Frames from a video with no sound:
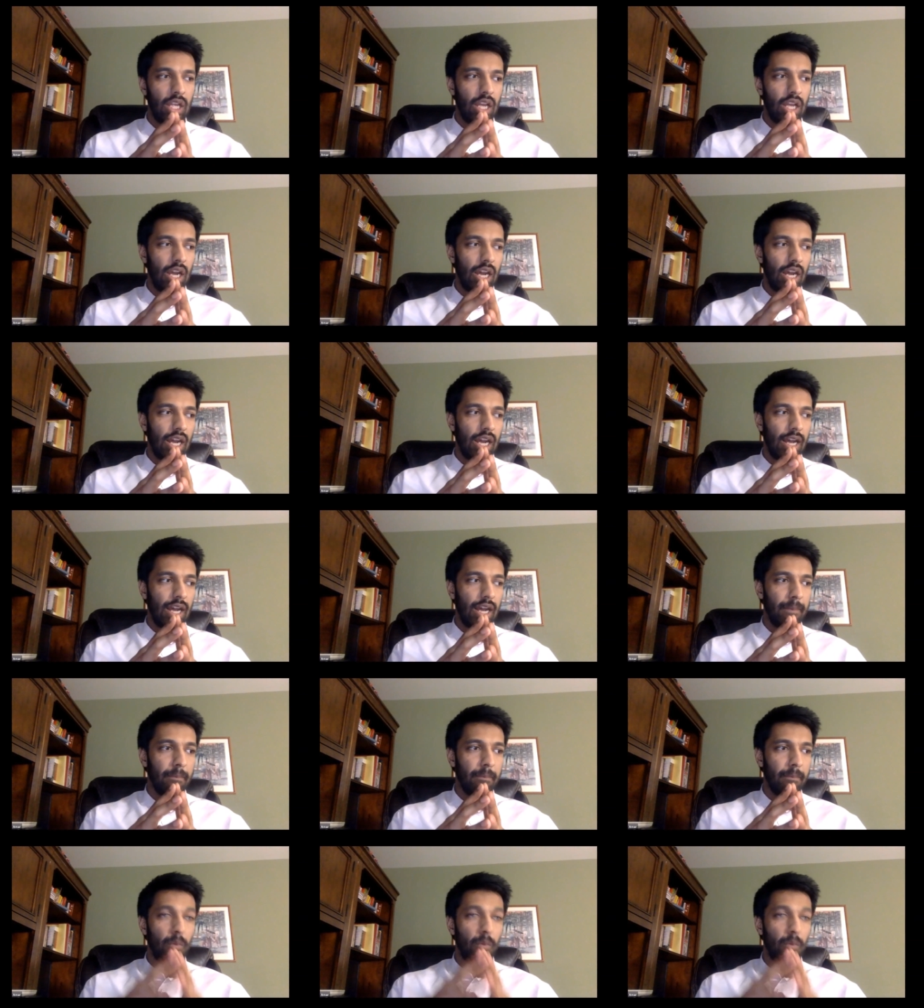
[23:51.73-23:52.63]
uh,
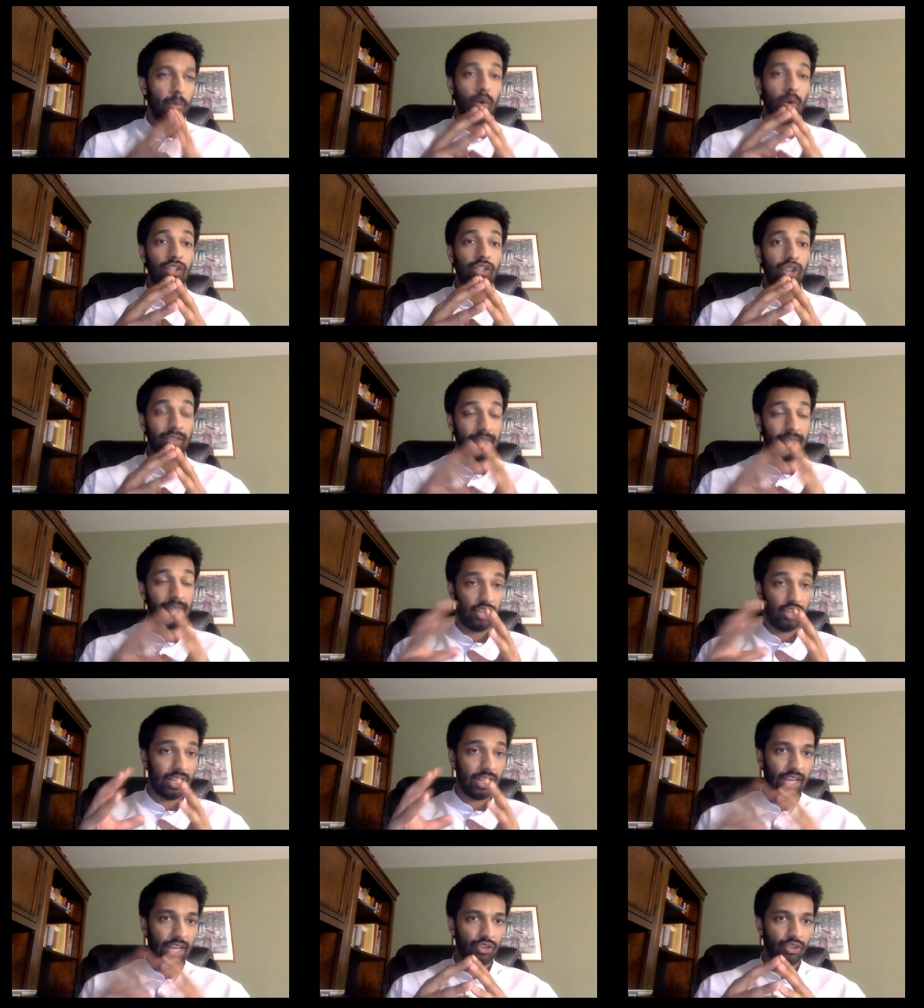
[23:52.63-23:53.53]
more than just the
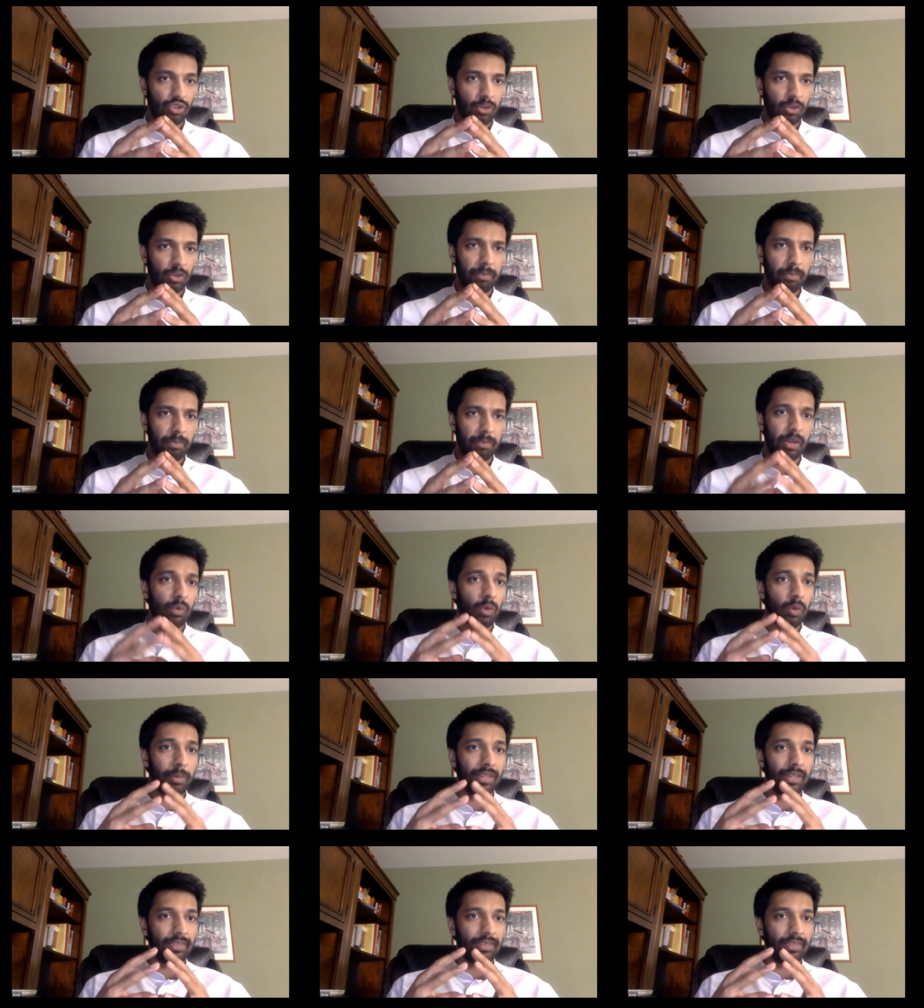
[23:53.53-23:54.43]
CHYK age group, but it will
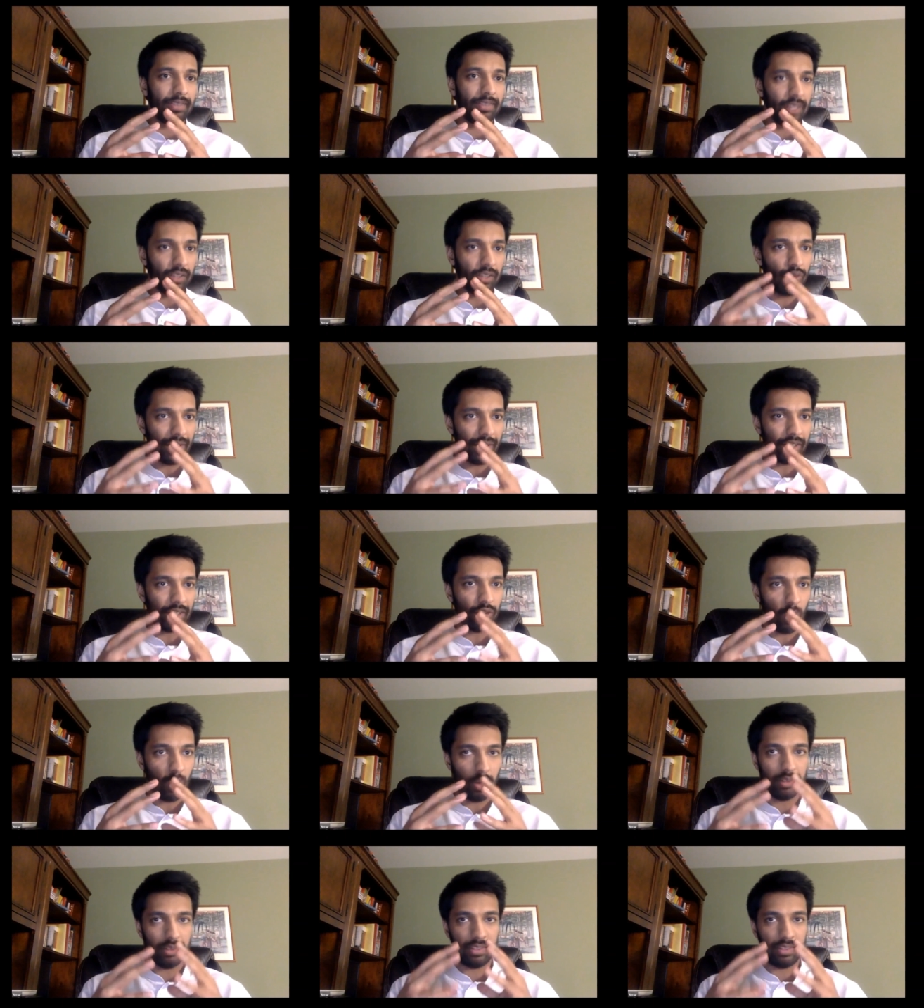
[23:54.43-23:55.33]
be still directed
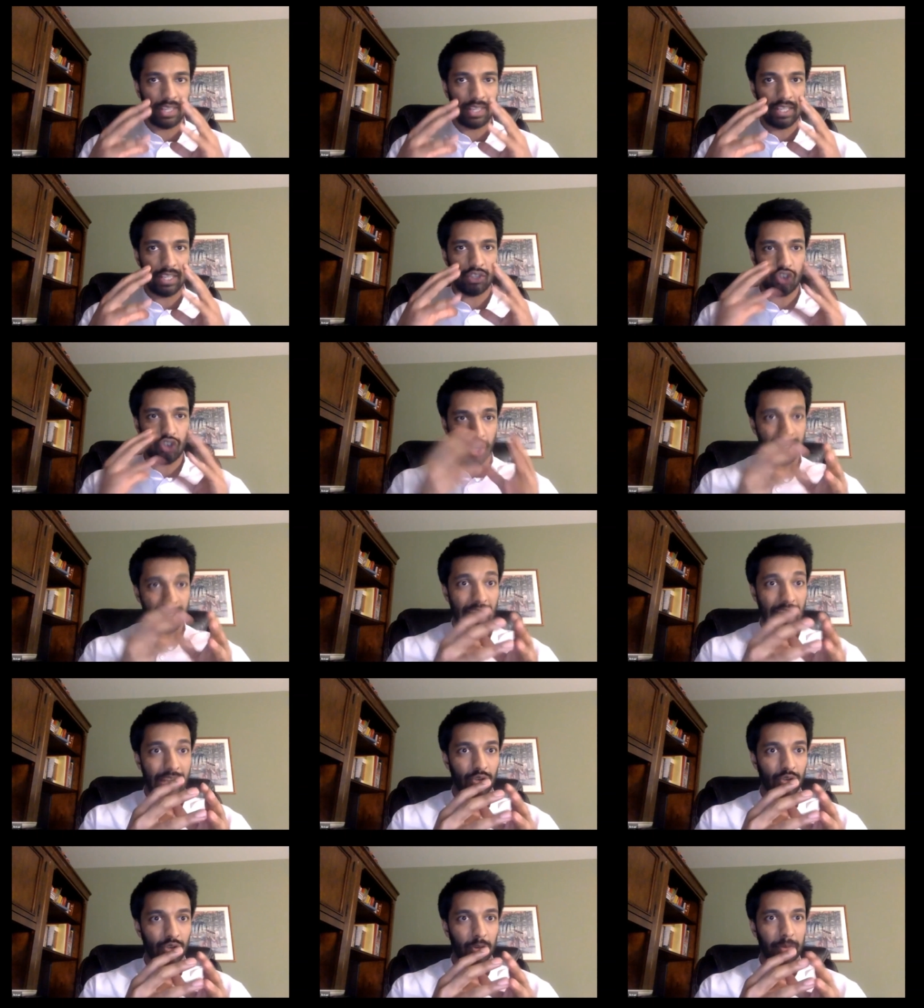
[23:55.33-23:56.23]
towards the CHYK
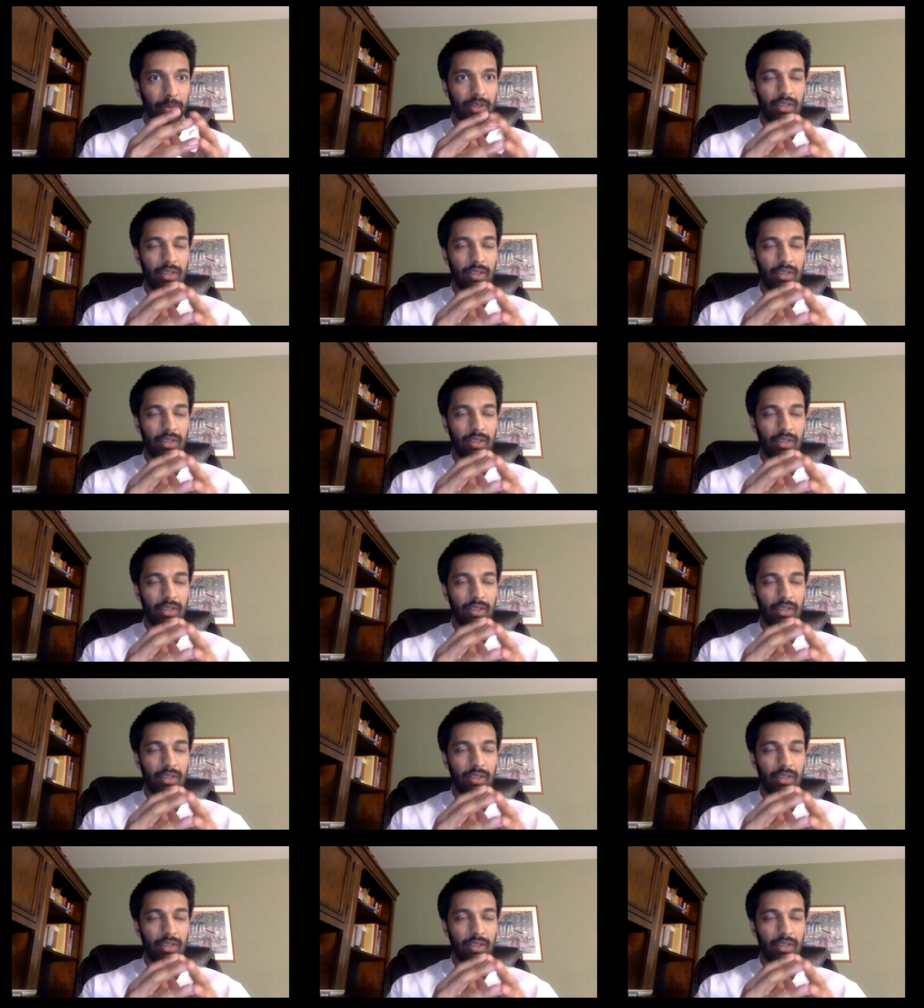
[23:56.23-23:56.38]
age group.